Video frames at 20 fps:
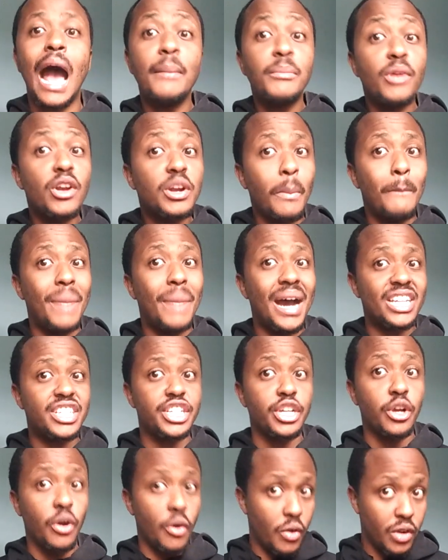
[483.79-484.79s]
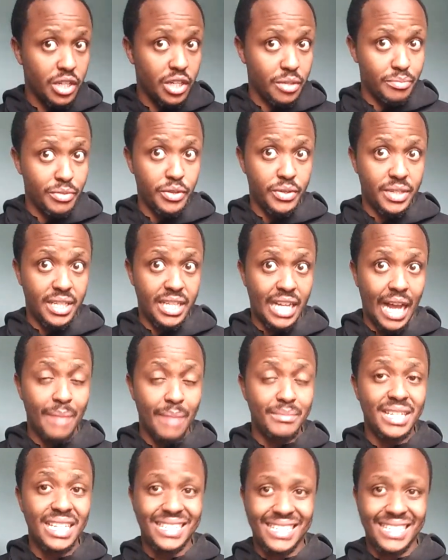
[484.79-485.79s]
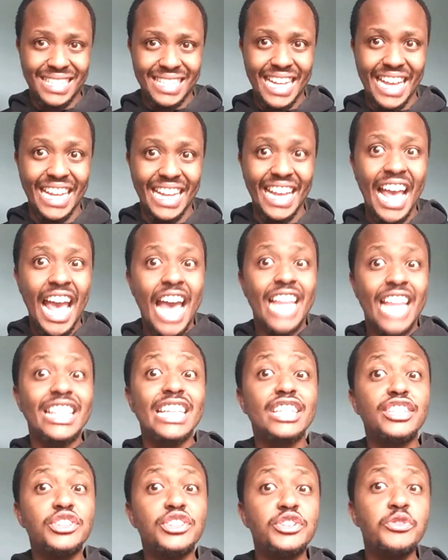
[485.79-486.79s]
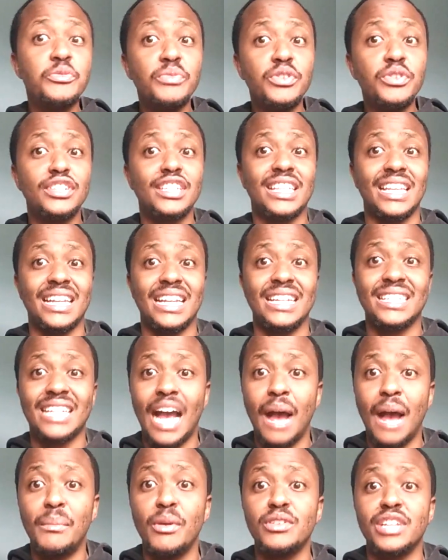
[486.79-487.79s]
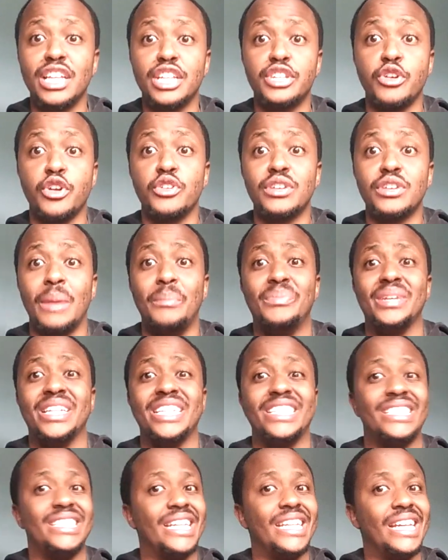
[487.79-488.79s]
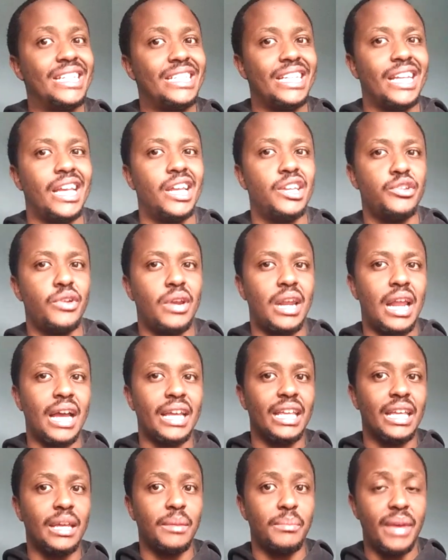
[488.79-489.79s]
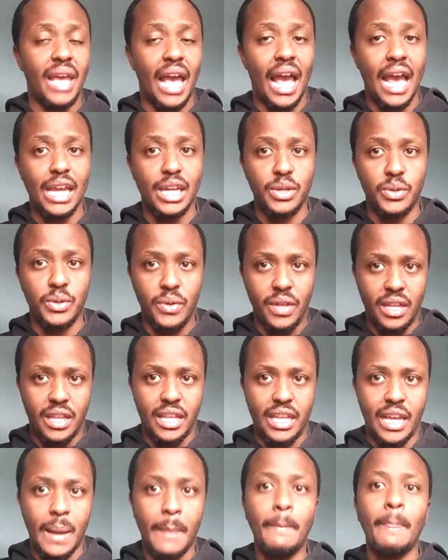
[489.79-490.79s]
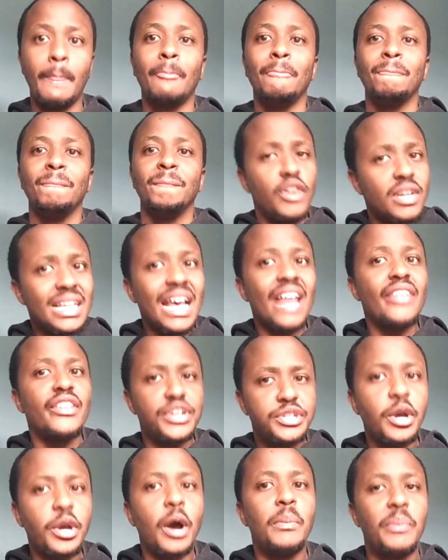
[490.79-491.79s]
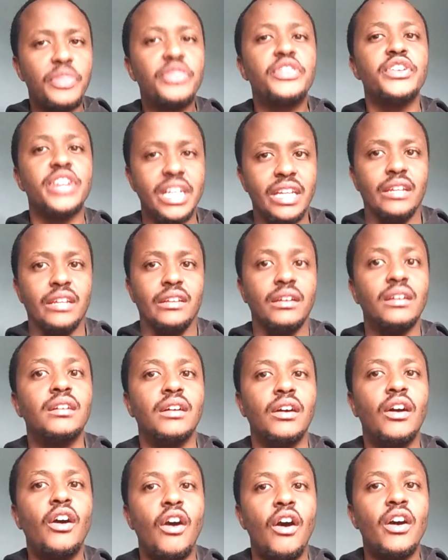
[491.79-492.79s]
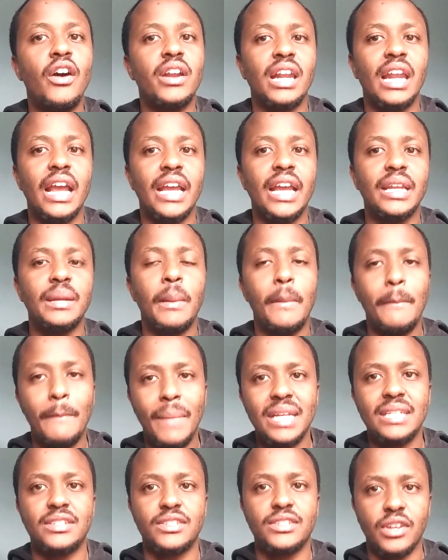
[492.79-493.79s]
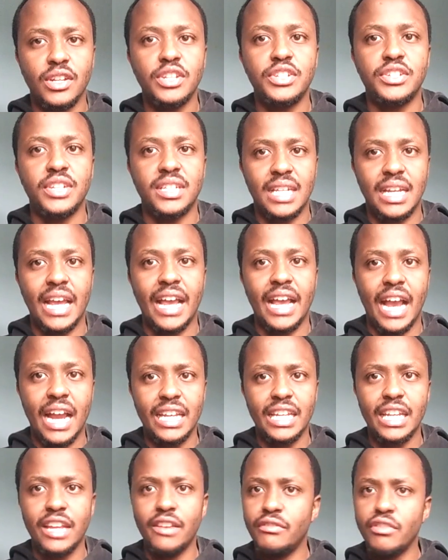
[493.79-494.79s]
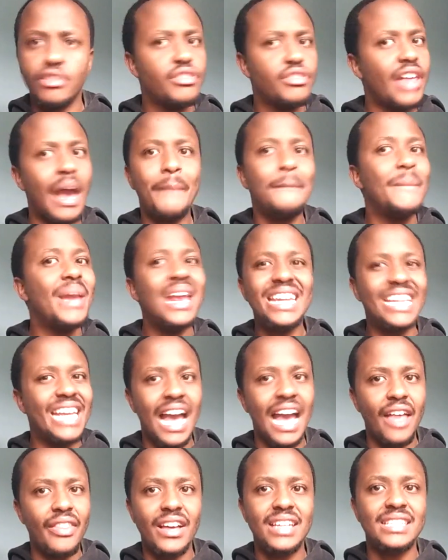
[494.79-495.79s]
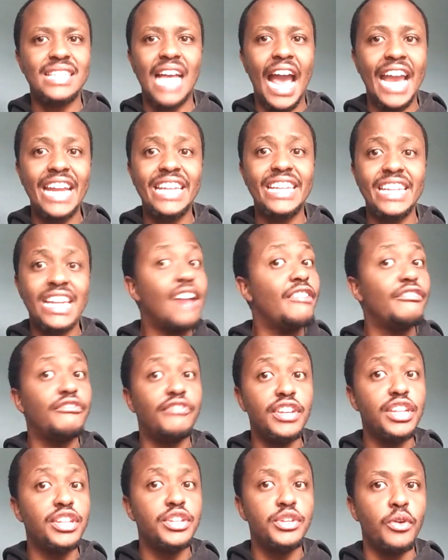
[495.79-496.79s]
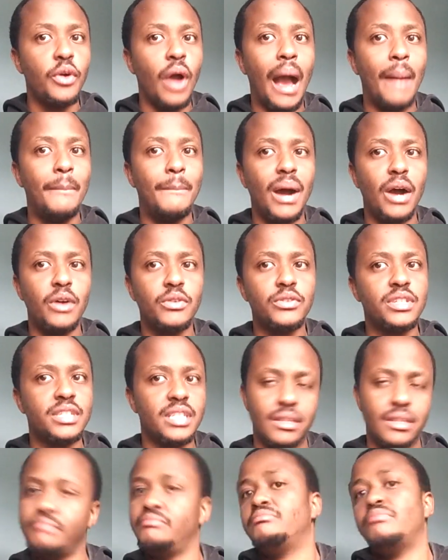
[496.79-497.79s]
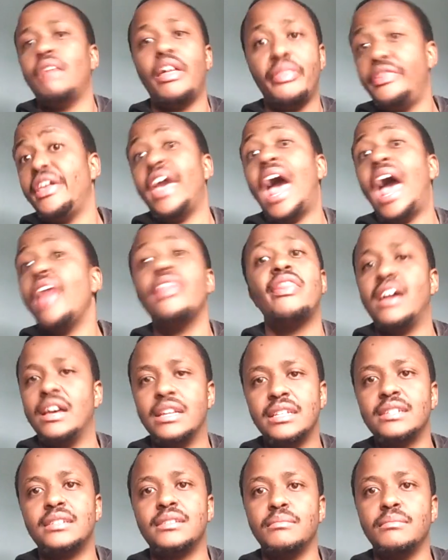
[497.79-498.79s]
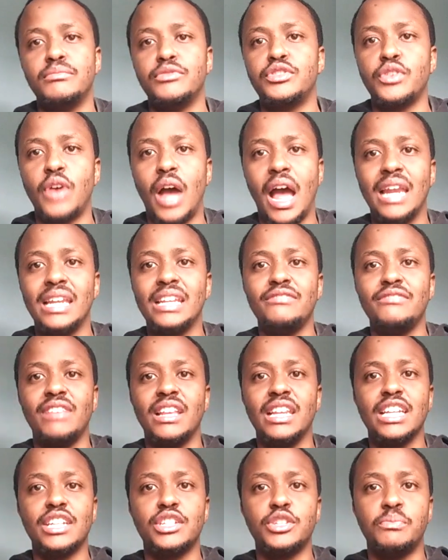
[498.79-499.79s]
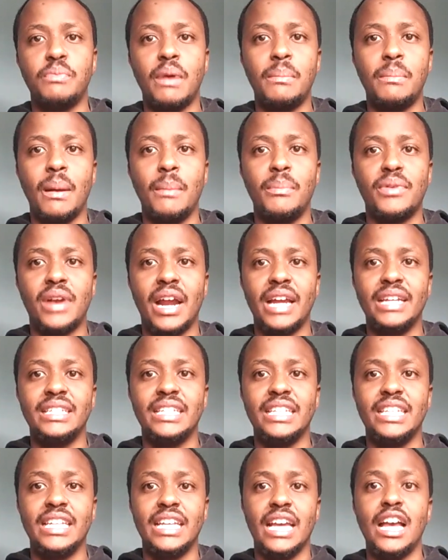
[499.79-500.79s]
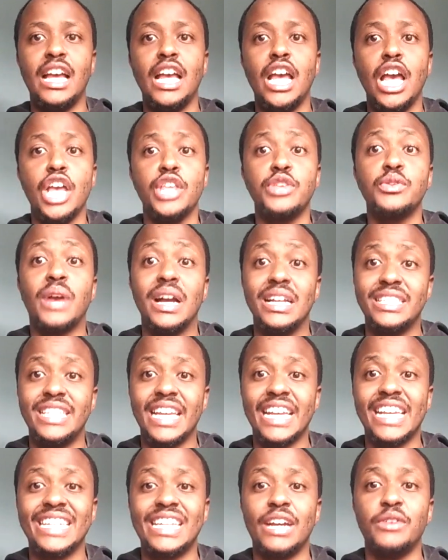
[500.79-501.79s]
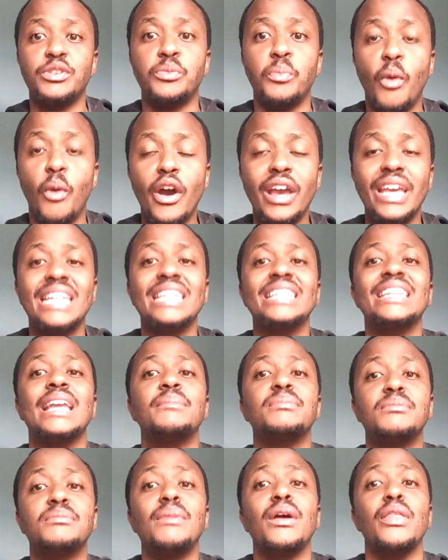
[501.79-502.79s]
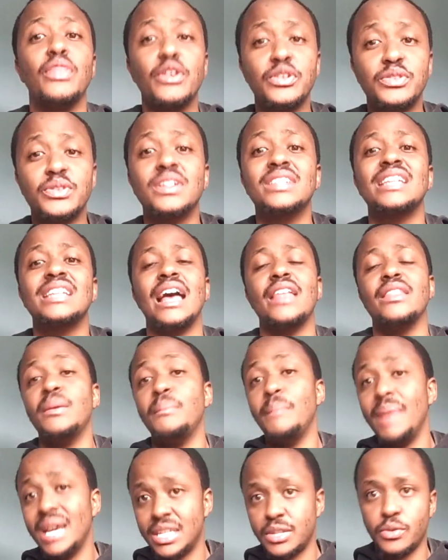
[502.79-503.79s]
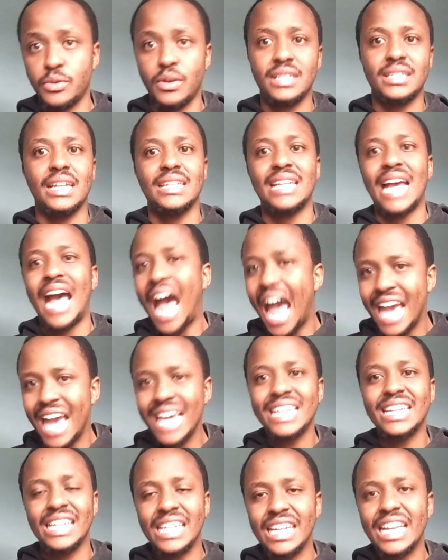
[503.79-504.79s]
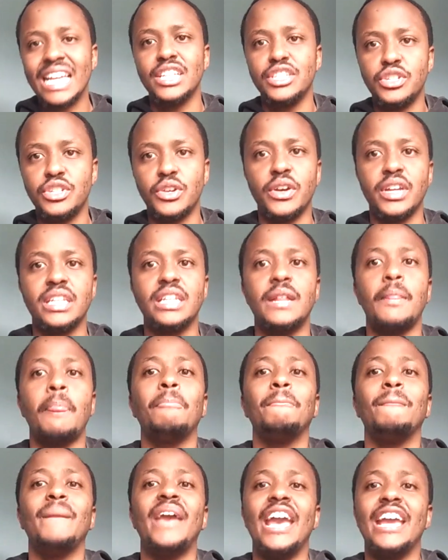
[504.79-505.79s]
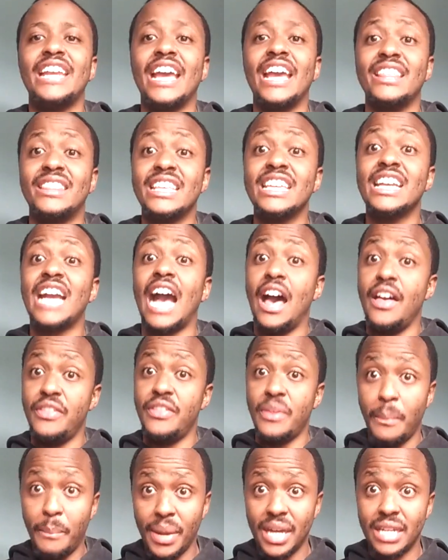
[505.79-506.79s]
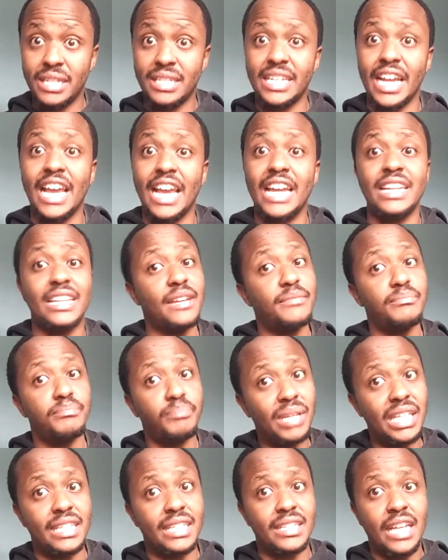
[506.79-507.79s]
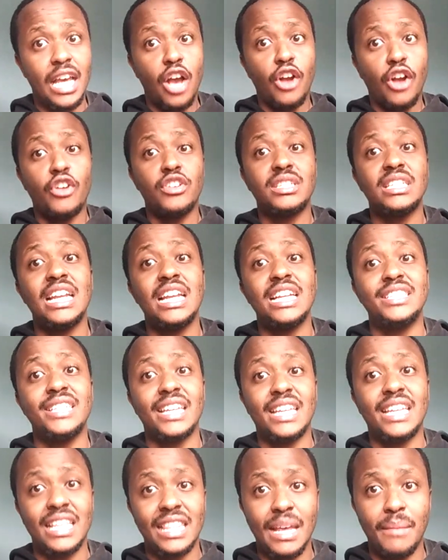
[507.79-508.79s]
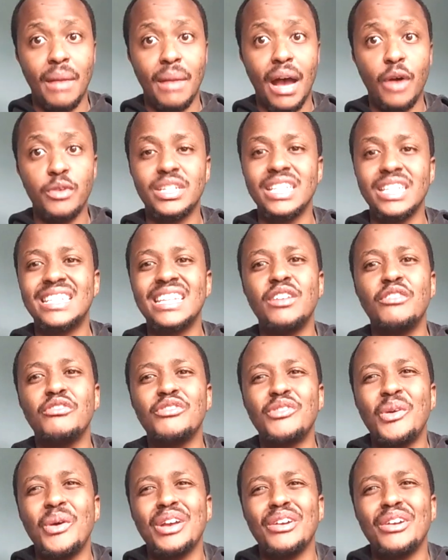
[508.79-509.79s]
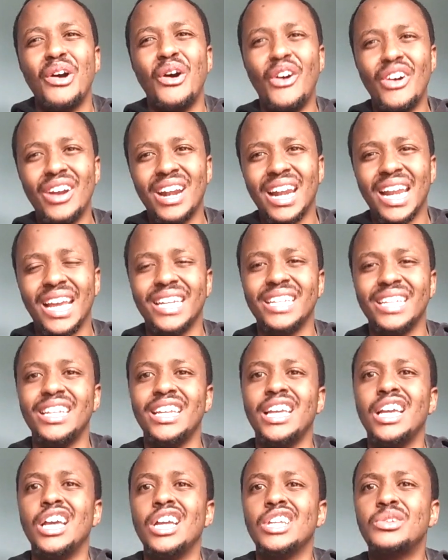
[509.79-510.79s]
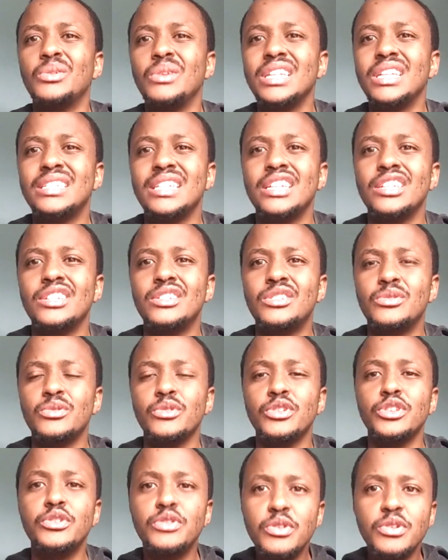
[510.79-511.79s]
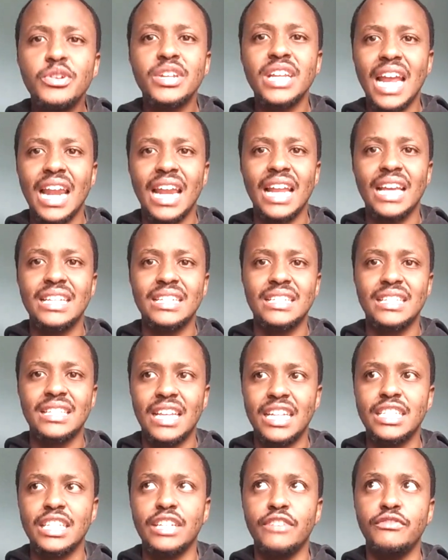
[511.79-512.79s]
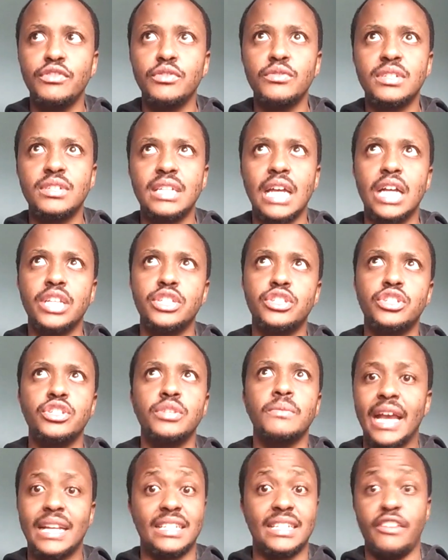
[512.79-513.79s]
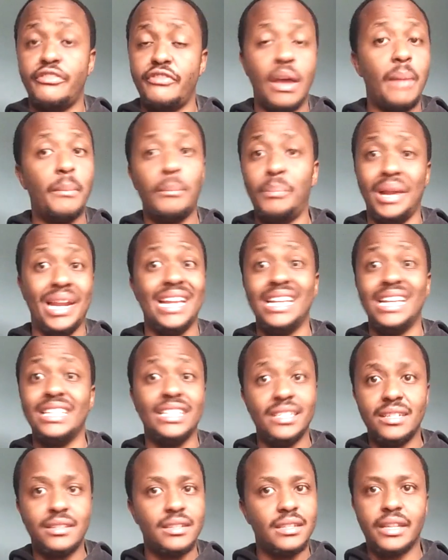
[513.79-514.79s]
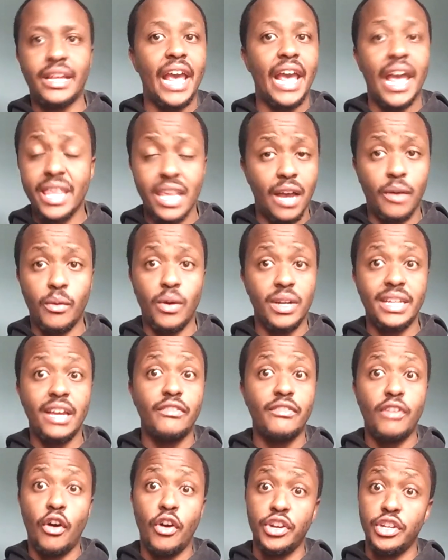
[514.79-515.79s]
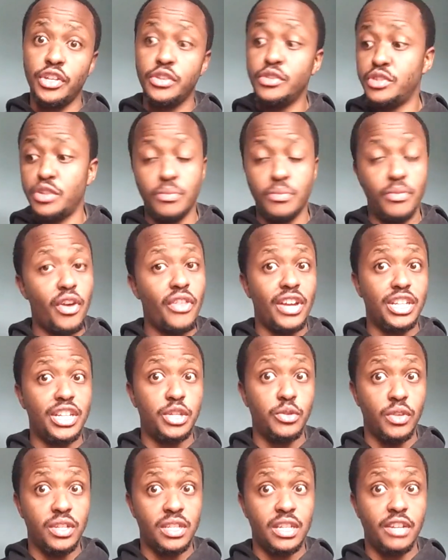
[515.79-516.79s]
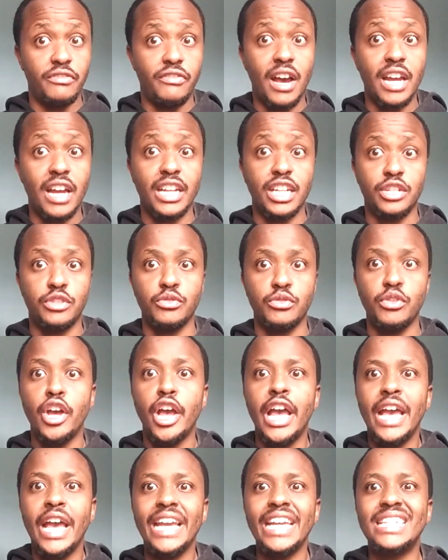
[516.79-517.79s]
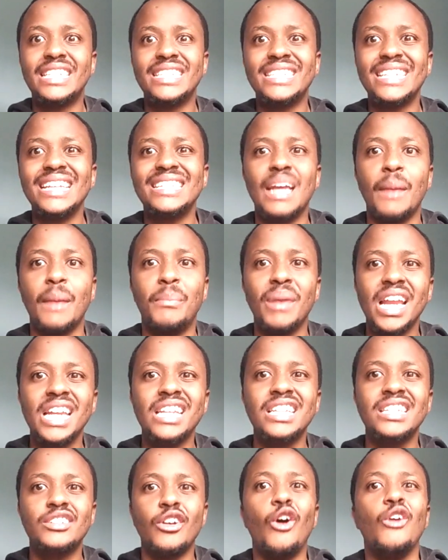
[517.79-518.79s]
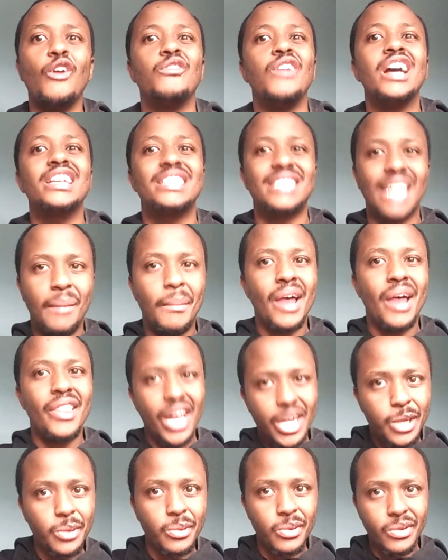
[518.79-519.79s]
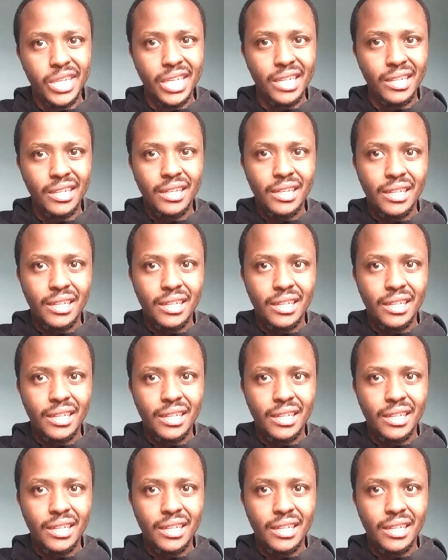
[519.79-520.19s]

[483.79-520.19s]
I'm not bashing old music. I'm just saying there's new music that has come out that you're not appreciating and you're lagging behind with. Yeah, those are the top three online best solutions that I can give you. There are many others. I did a video about the others, so I'll leave the link to pop up right here. You can check it out more in depth, but those ones are the best ones that I really enjoyed and I think are the best, and please consider checking them out instead of going online to listen to. You do realize that if you search XFM playlist Kenya whatever on YouTube, the one that you was referring to, it's just a playlist of some other dude.